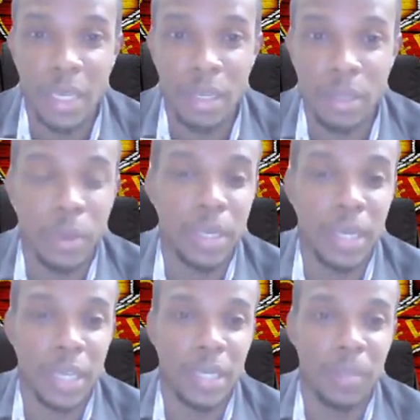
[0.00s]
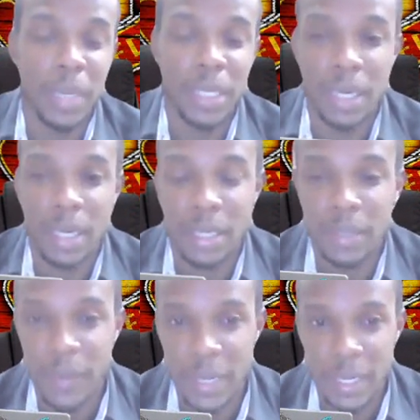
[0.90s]
you were actually the better
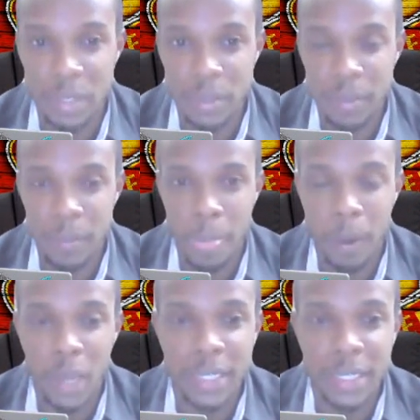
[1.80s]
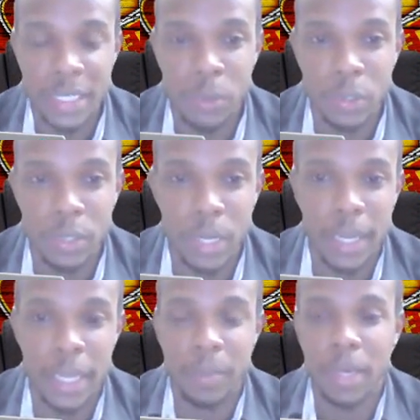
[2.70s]
defender today until Luke Shaw
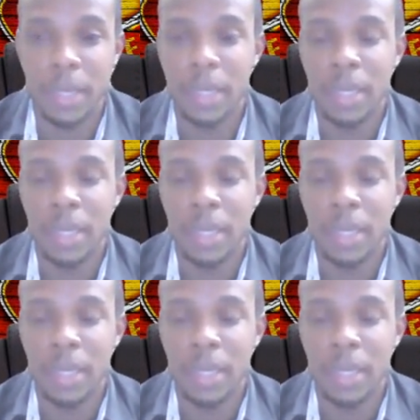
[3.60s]
came on.